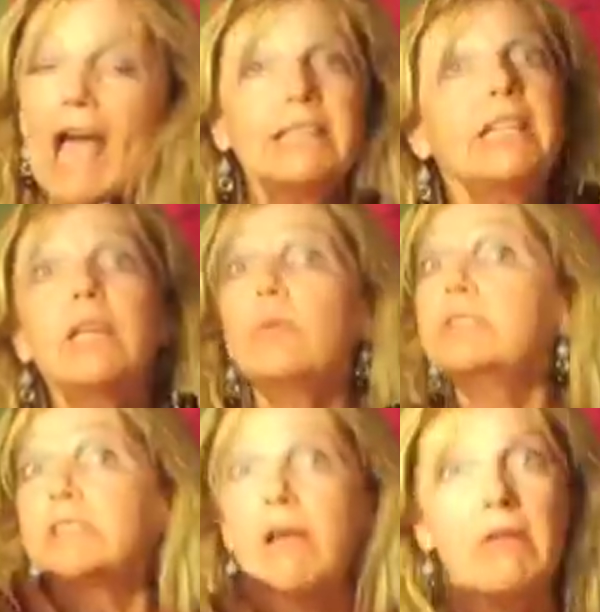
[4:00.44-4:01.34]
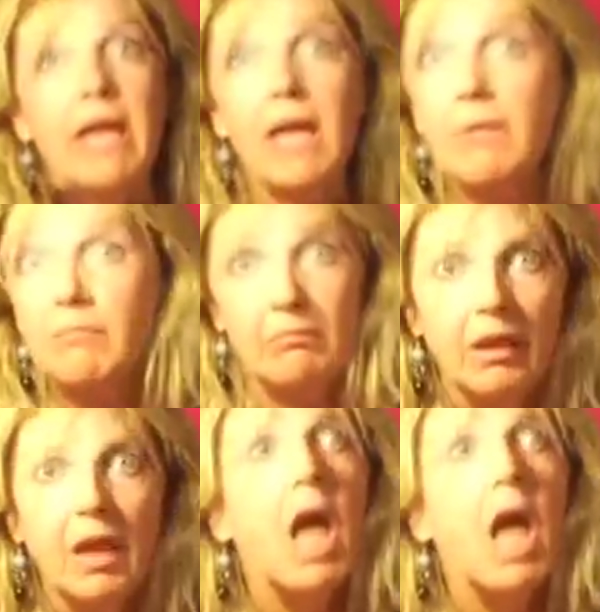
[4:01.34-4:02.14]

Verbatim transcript: I tell you what's gonna happen.